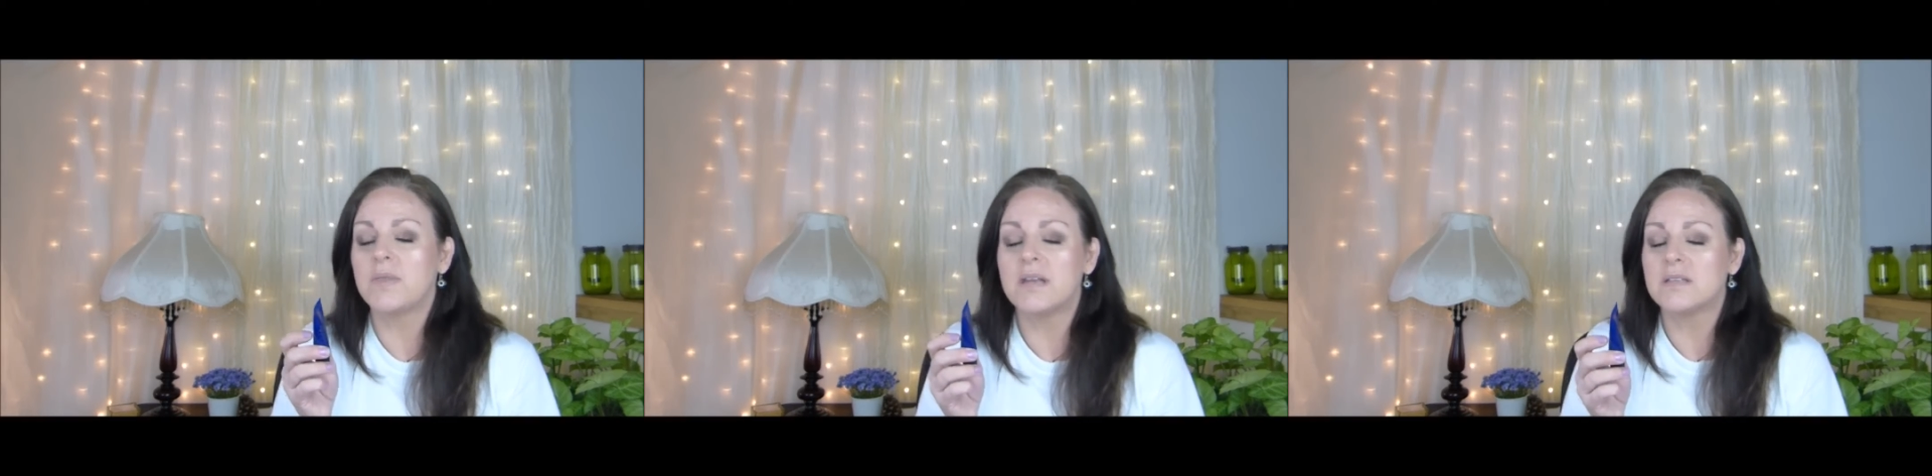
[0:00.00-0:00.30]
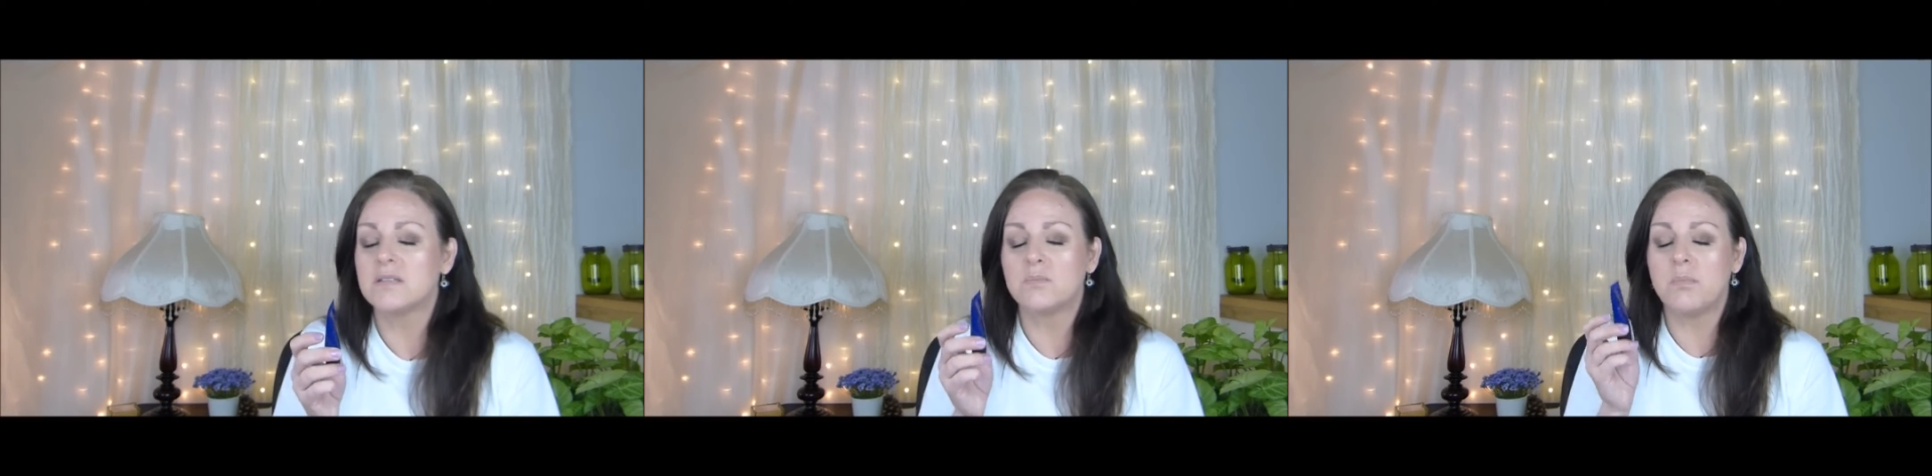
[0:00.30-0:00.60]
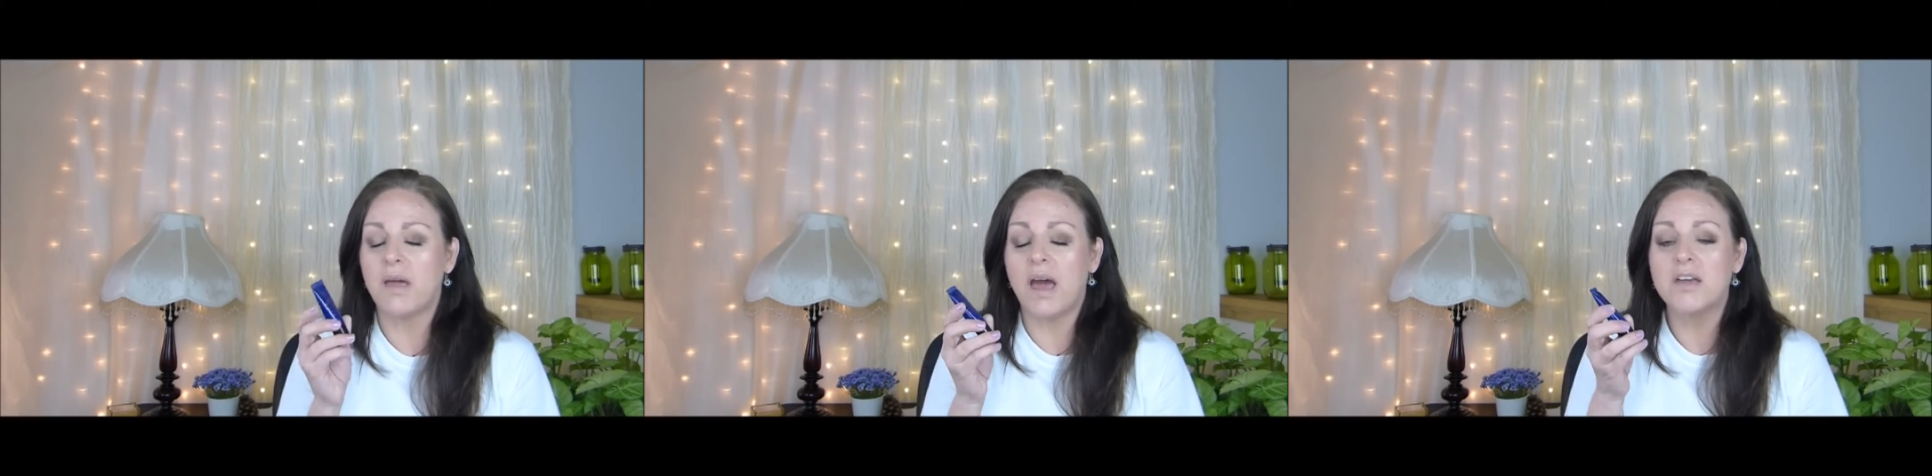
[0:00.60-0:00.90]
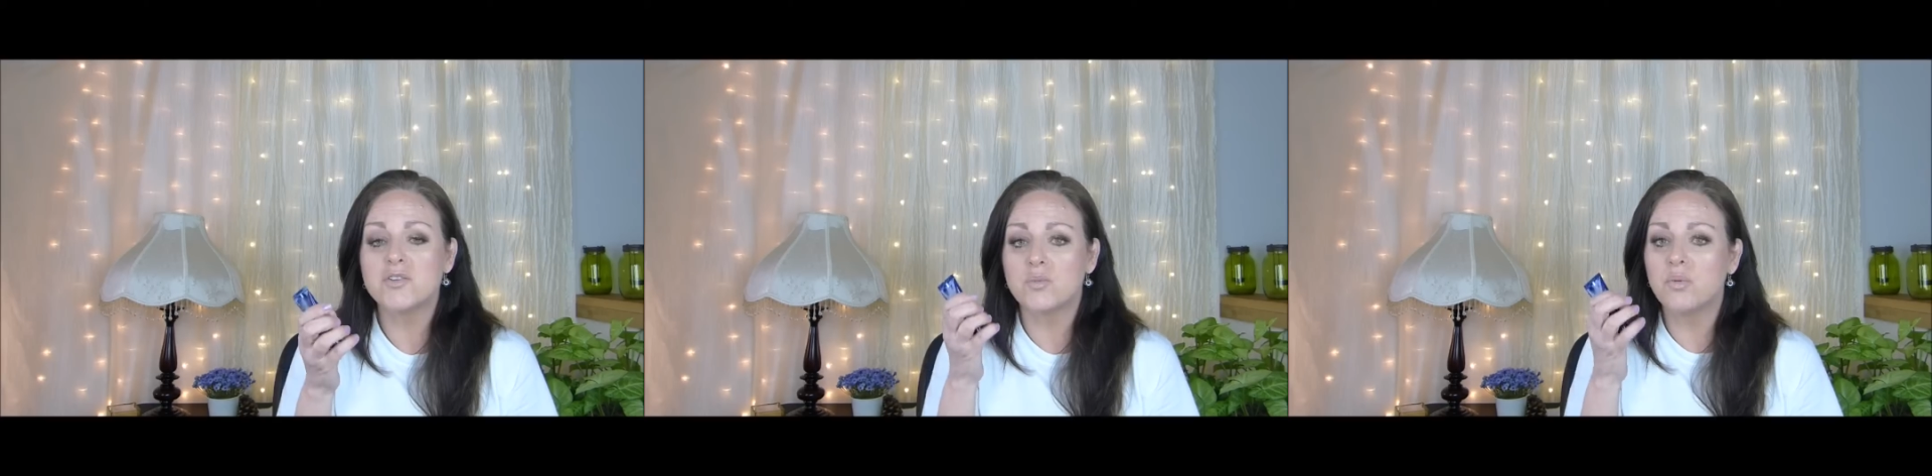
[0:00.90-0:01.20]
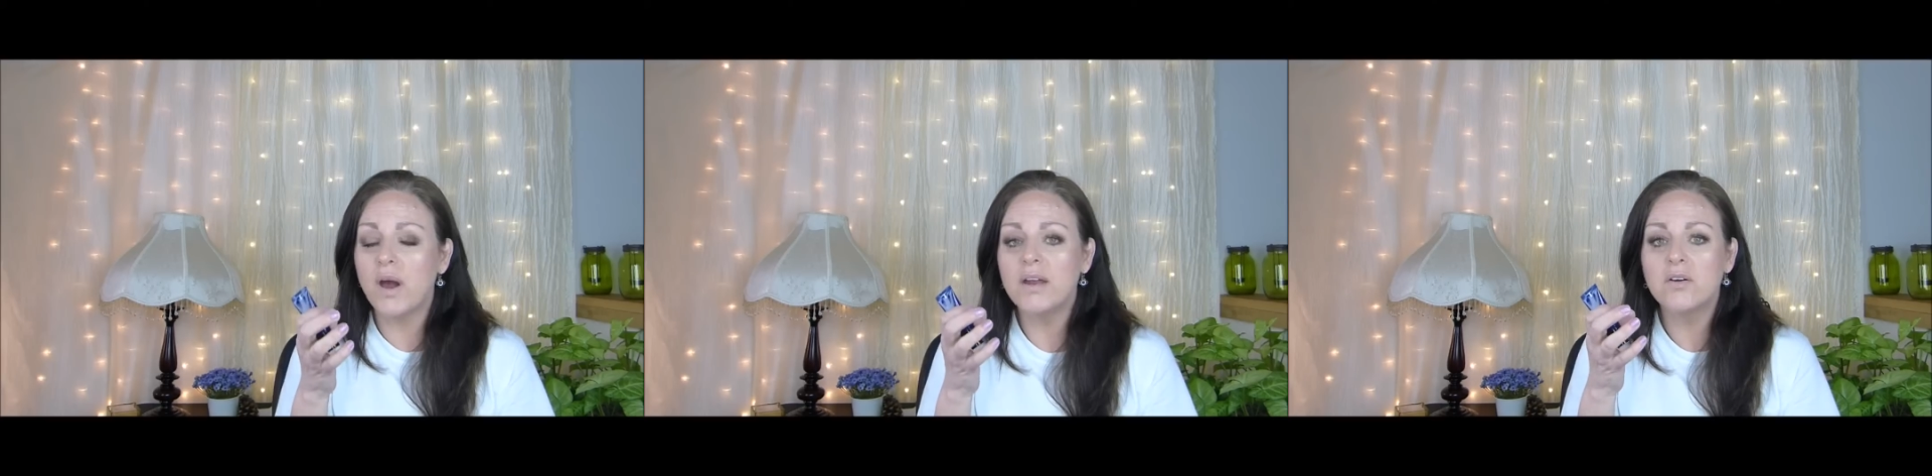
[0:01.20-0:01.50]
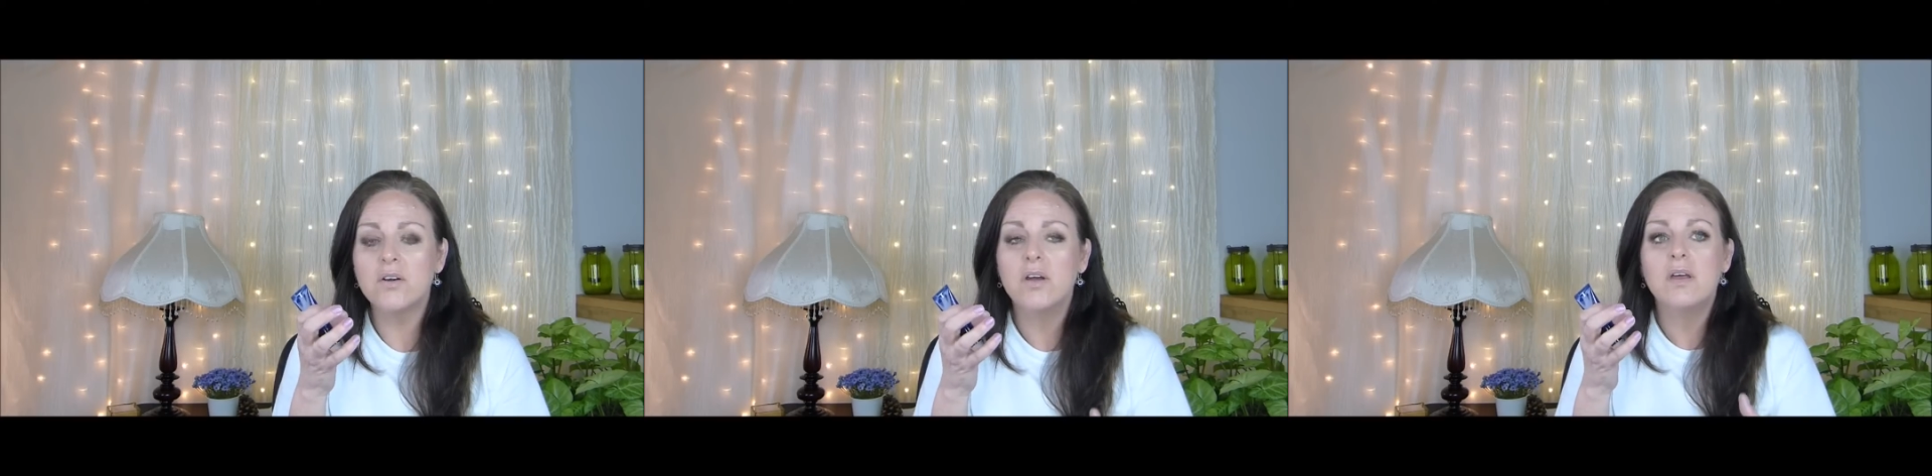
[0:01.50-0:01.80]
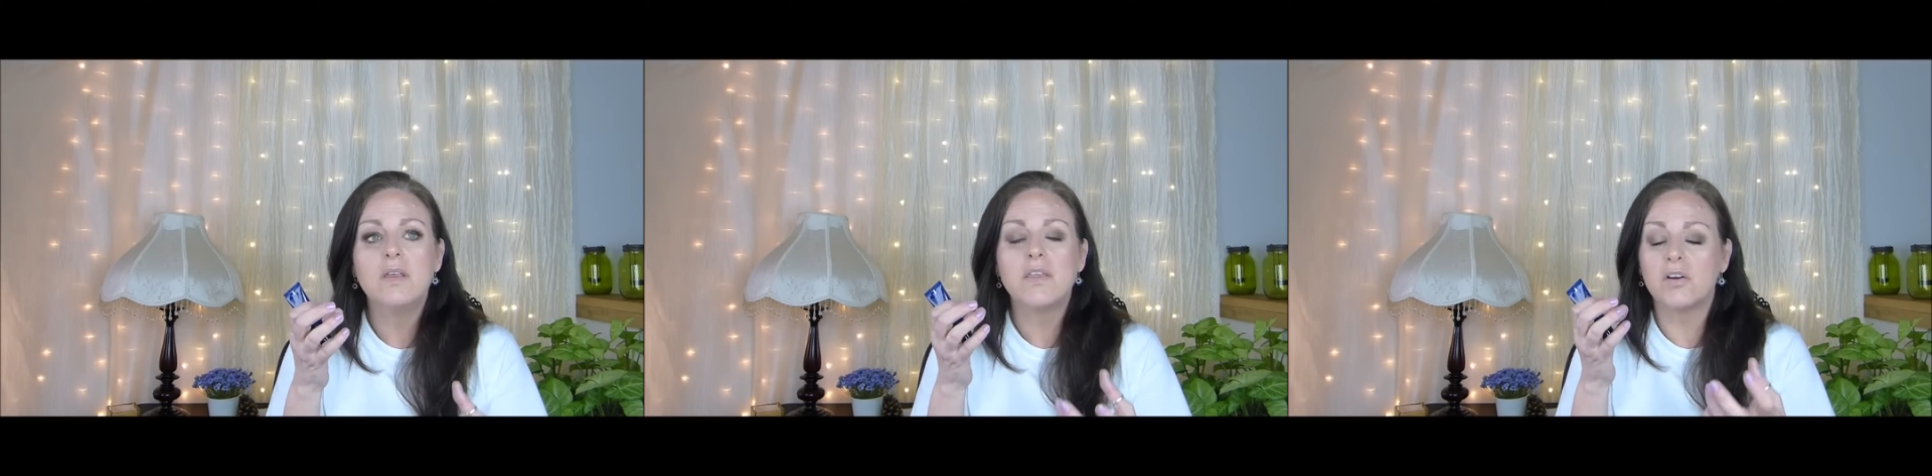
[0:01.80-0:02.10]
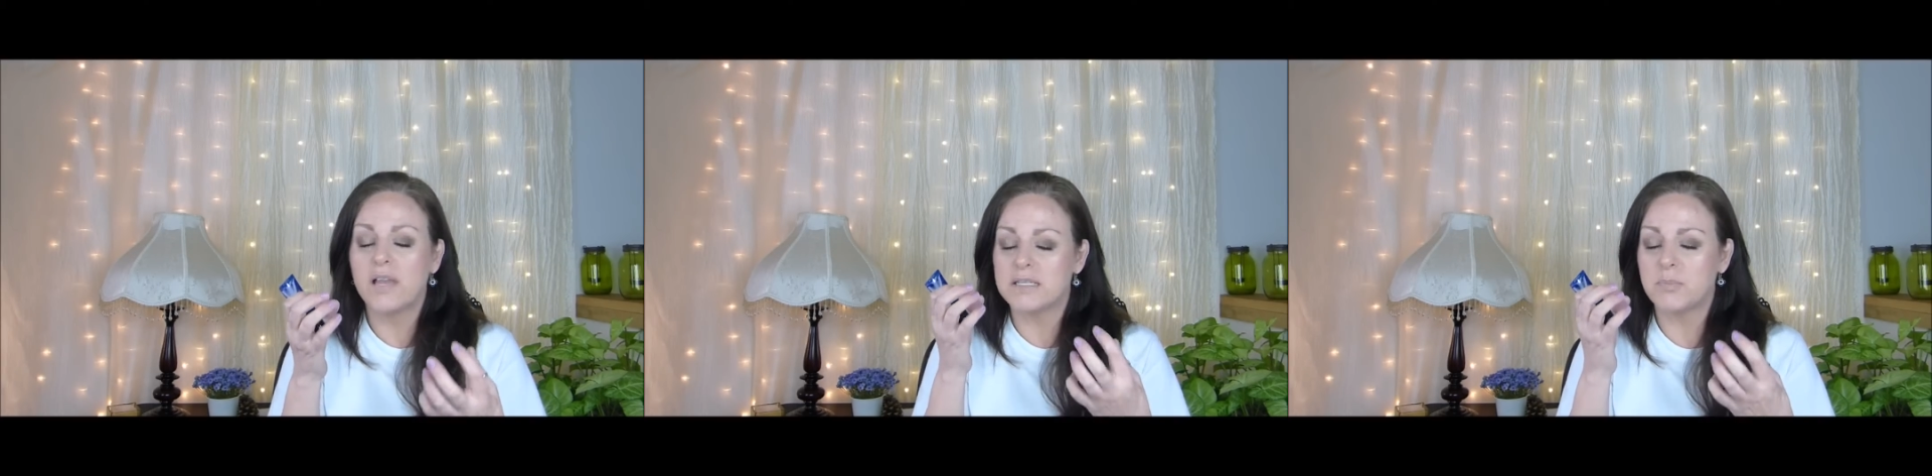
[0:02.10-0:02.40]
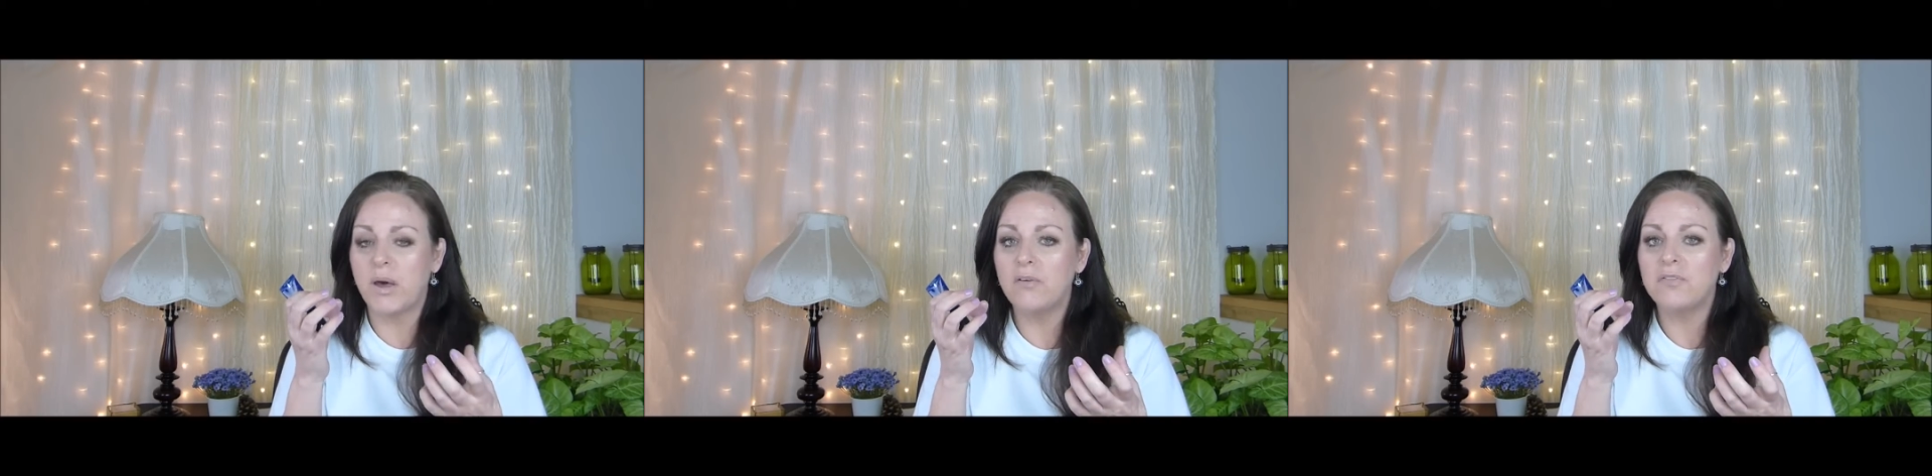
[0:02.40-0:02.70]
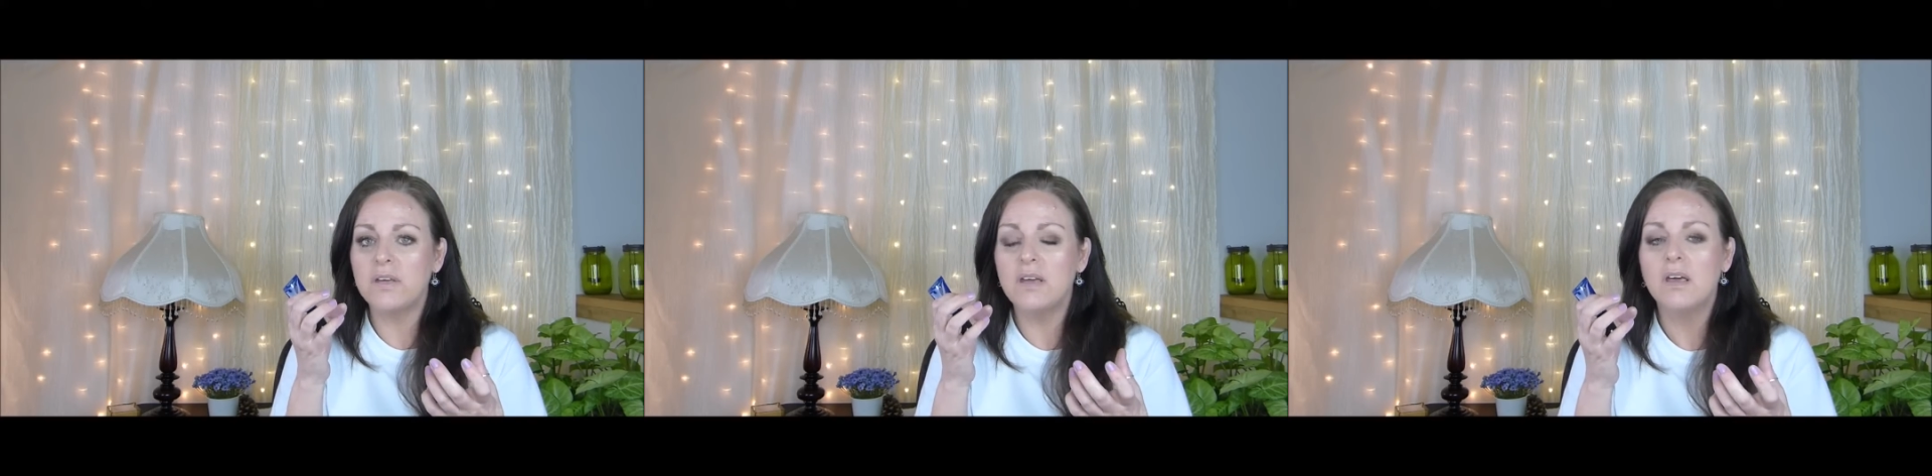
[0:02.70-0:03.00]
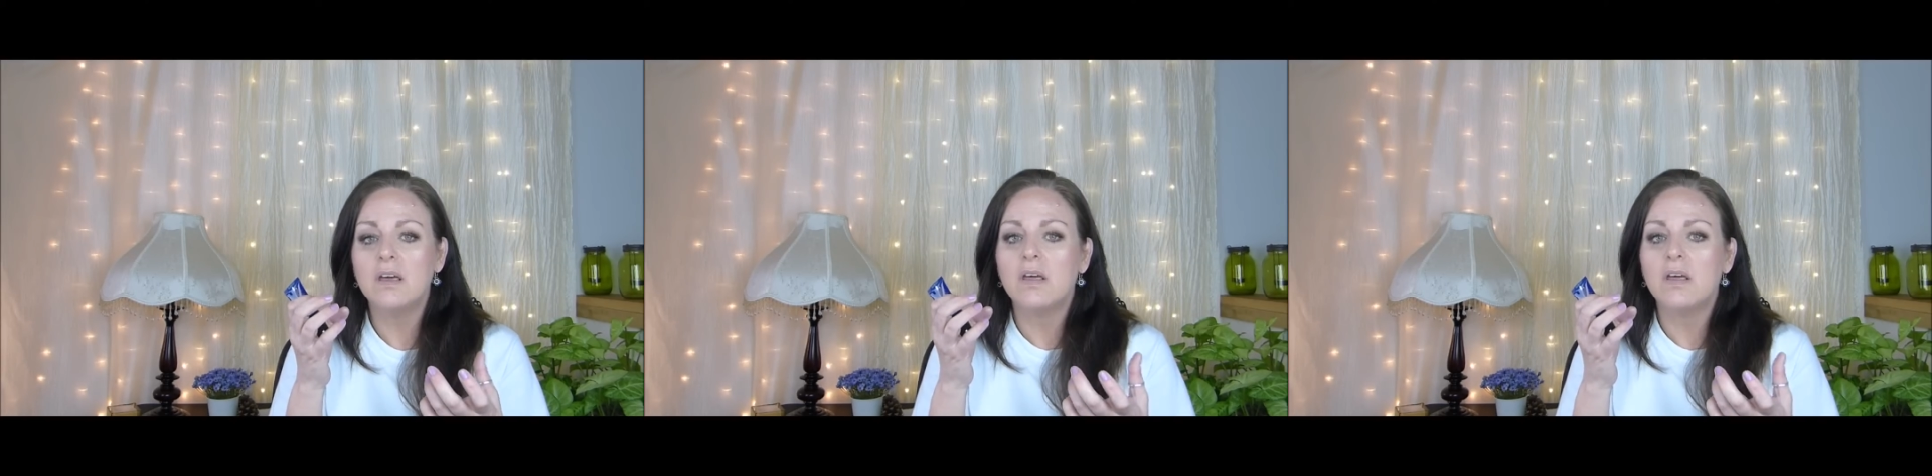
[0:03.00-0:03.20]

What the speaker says: that my eyes are brighter, they're less puffy,